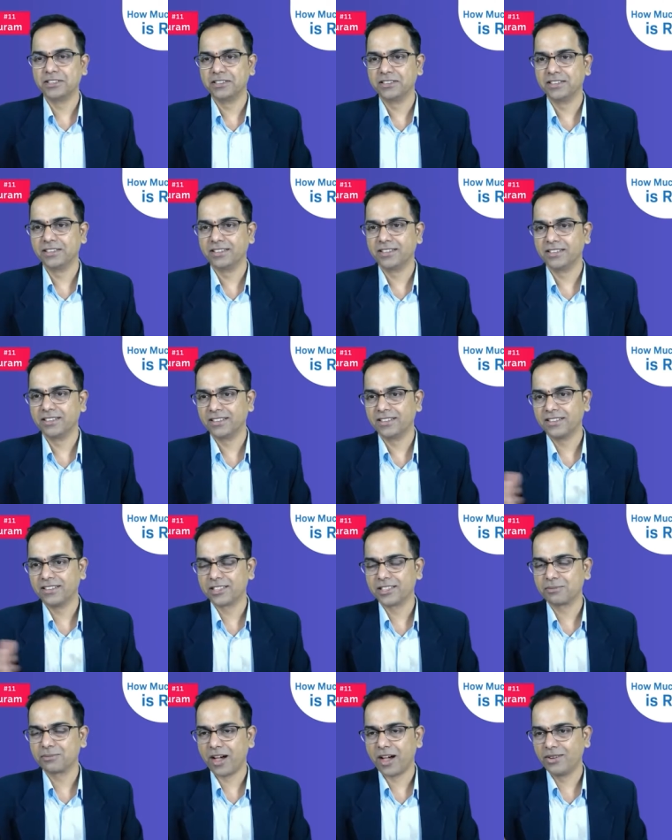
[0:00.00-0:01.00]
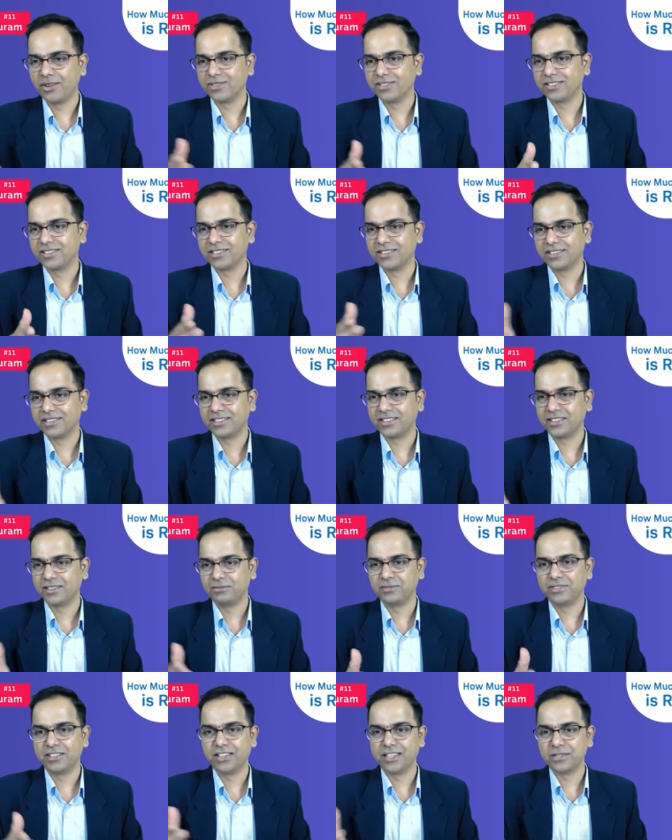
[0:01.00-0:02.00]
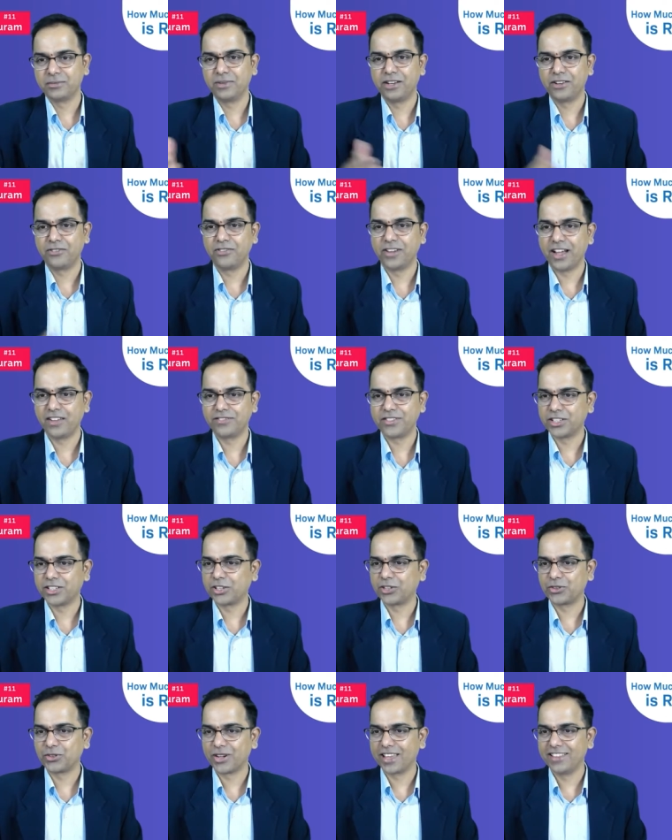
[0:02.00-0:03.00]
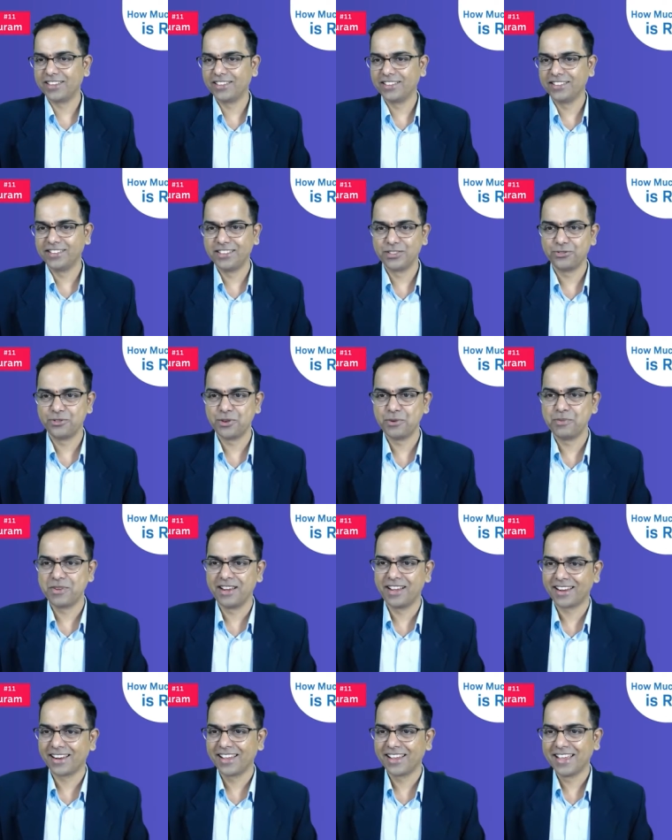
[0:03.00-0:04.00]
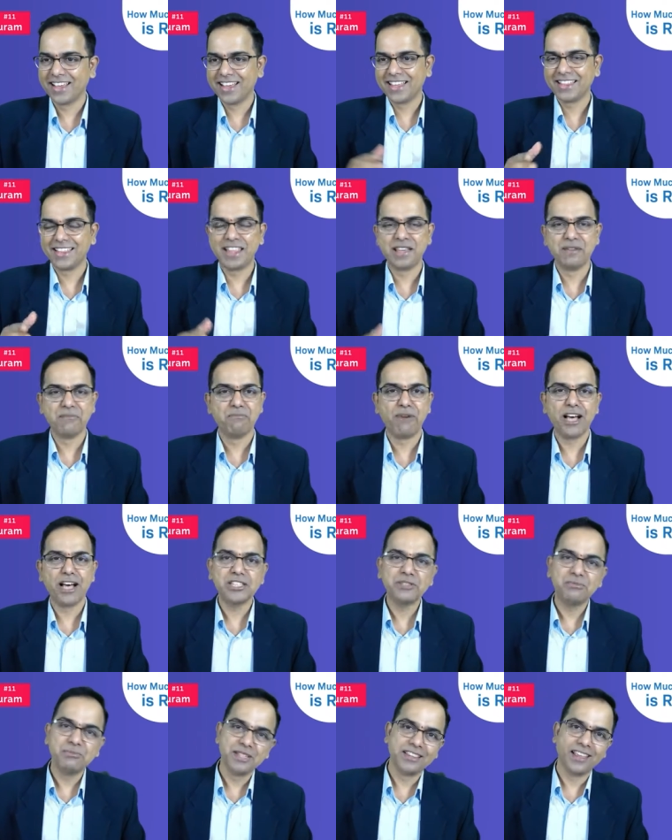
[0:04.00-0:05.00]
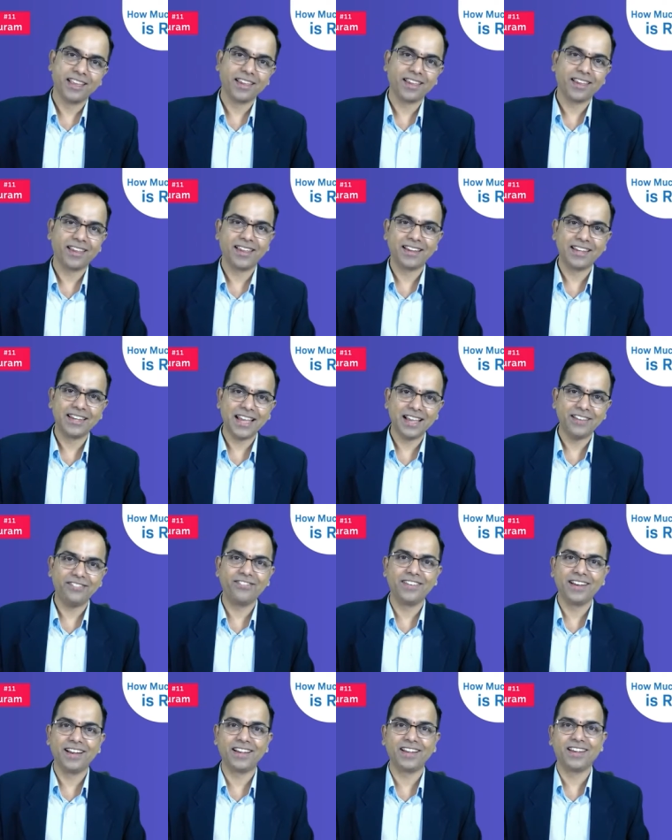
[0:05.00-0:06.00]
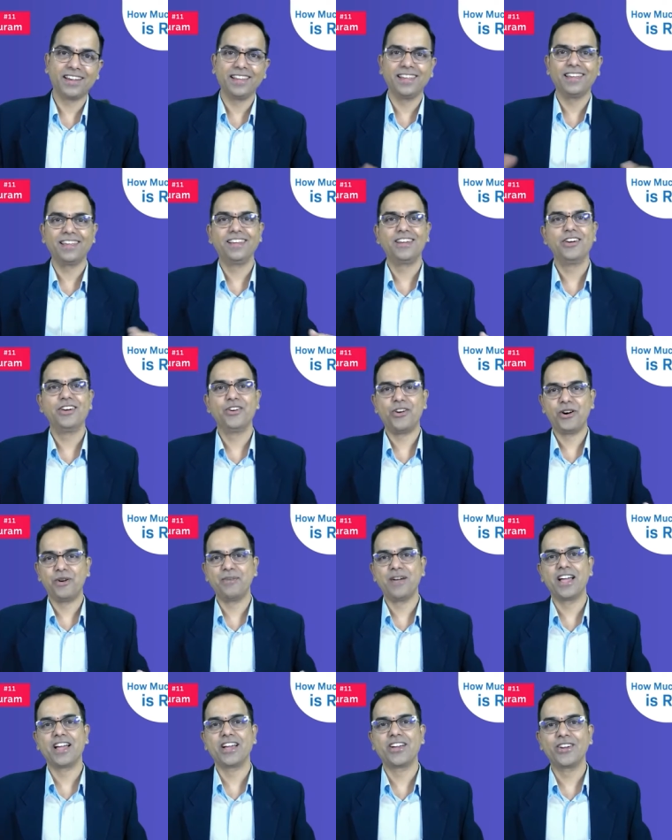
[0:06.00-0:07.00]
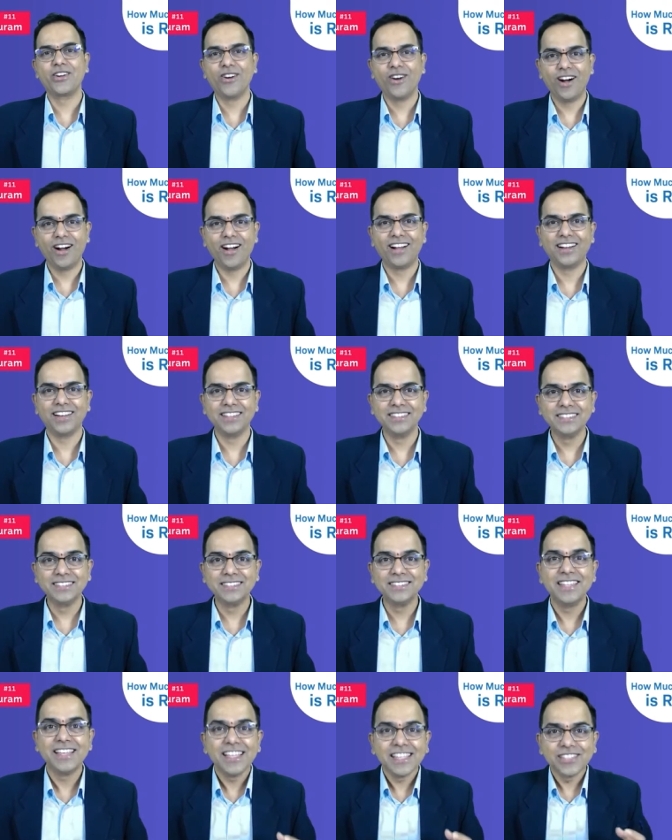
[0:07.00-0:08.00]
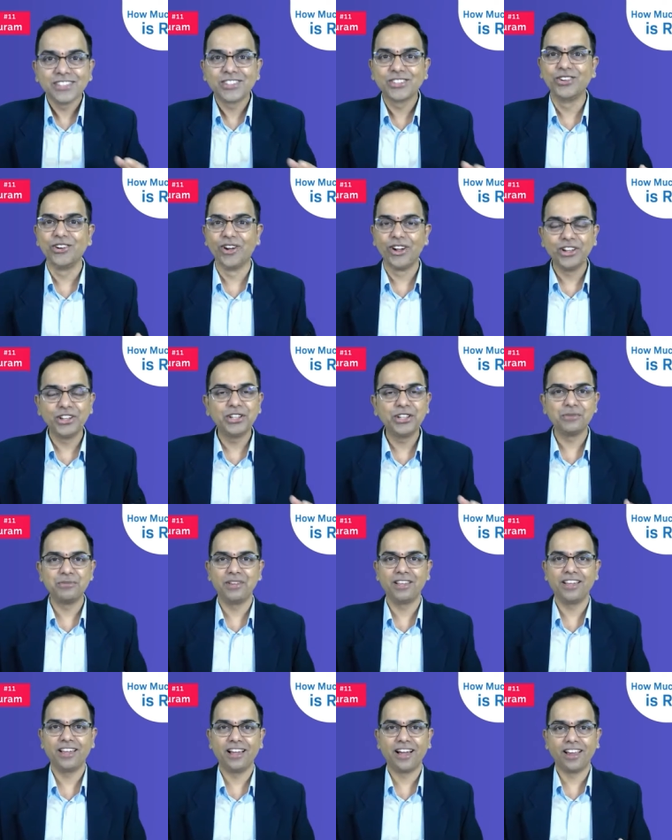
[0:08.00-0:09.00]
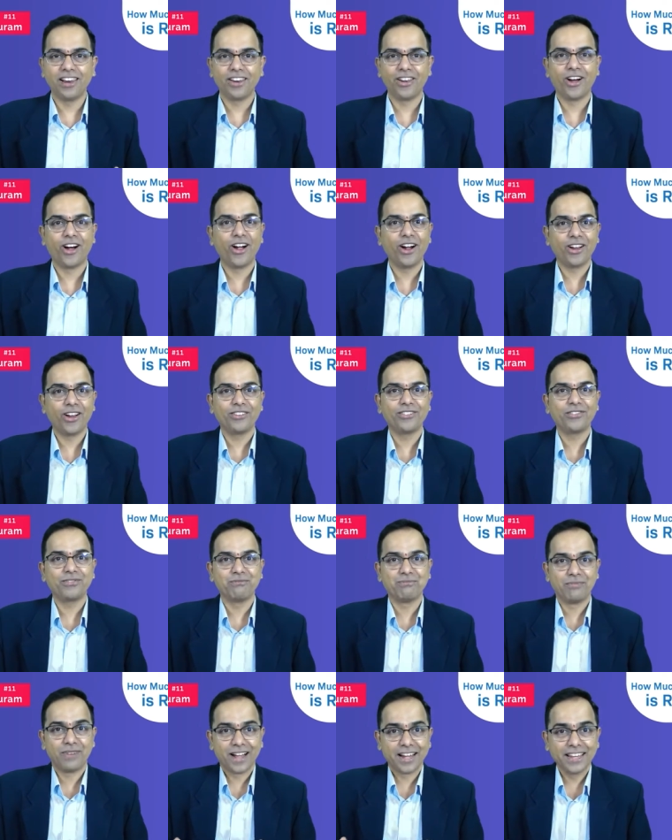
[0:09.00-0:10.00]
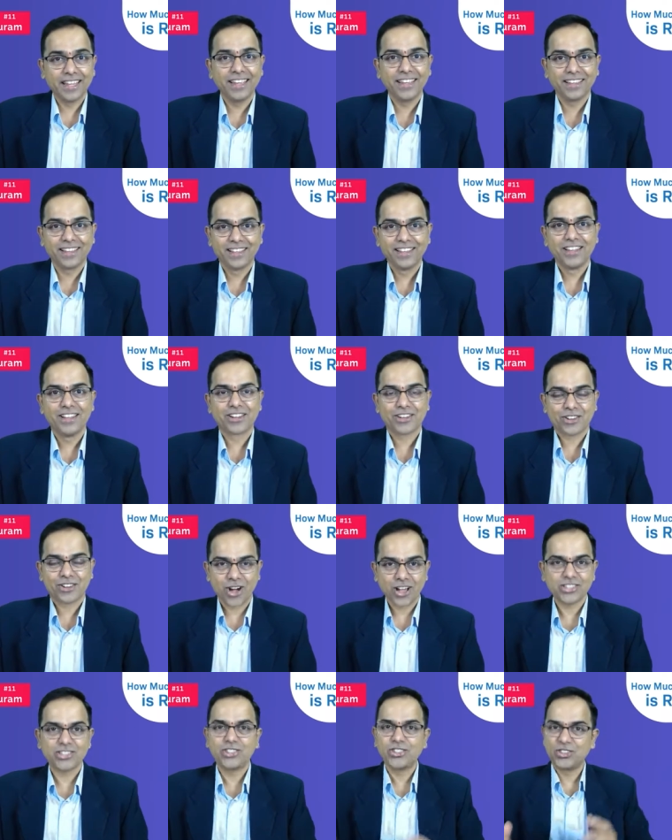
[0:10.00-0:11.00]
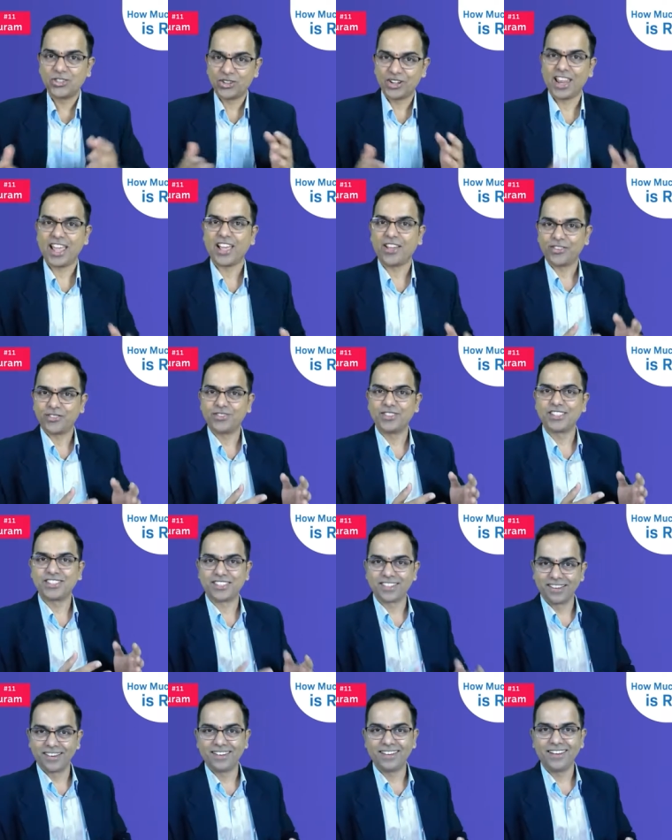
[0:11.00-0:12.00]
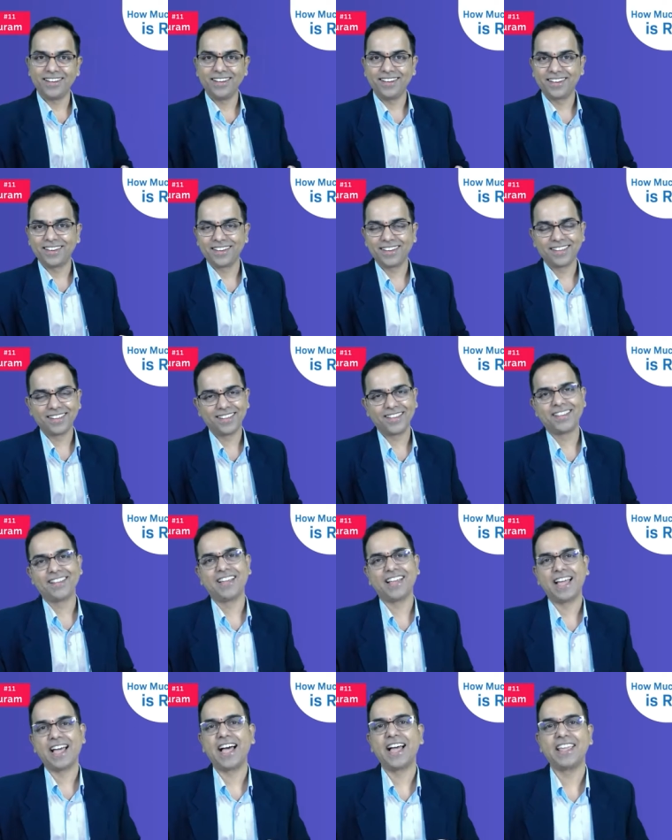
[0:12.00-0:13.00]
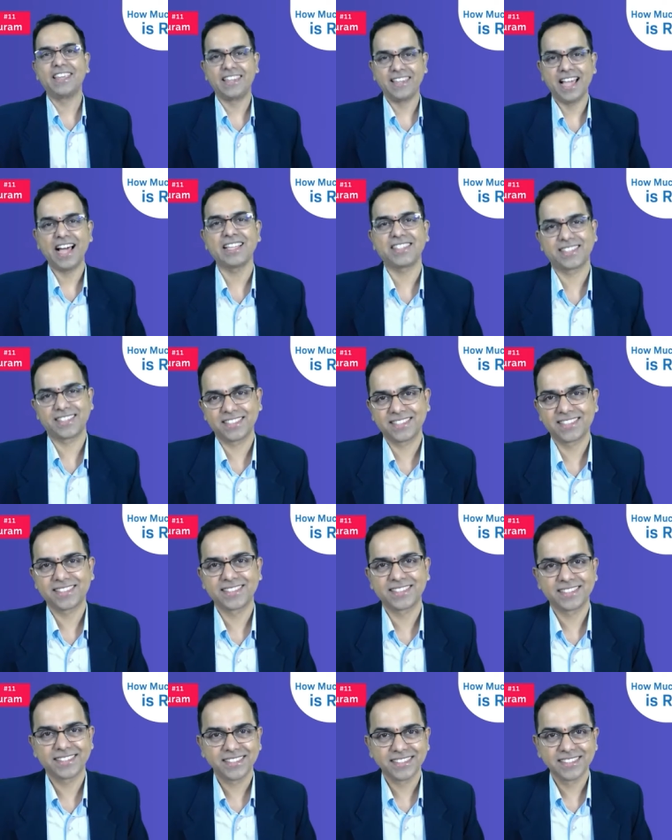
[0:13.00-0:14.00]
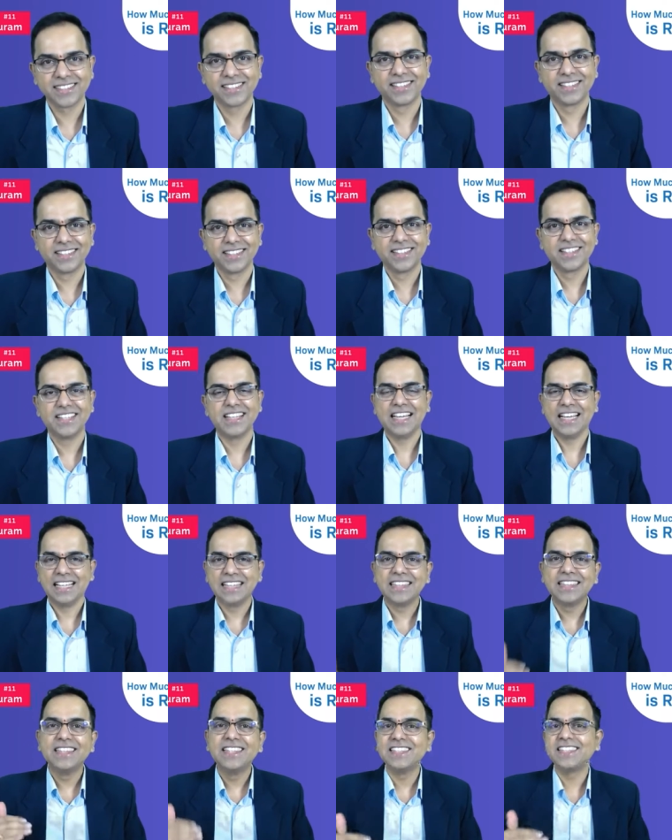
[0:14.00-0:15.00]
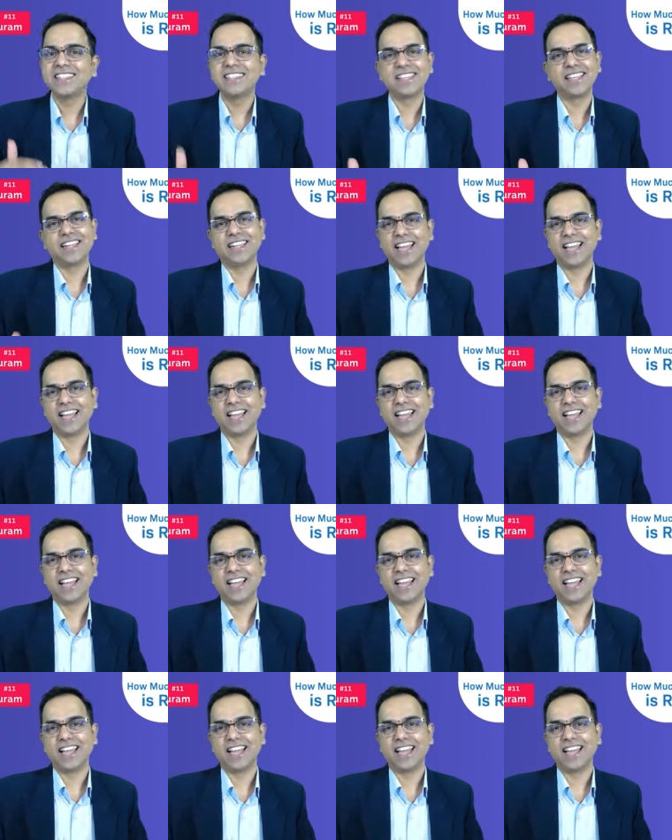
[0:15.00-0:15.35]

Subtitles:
spouse, the husband and wife sitting together in this webinar. They must be thinking definitely, oh my God, is this going to be a lot of money costing to take care of the children? Yes, this is the reality.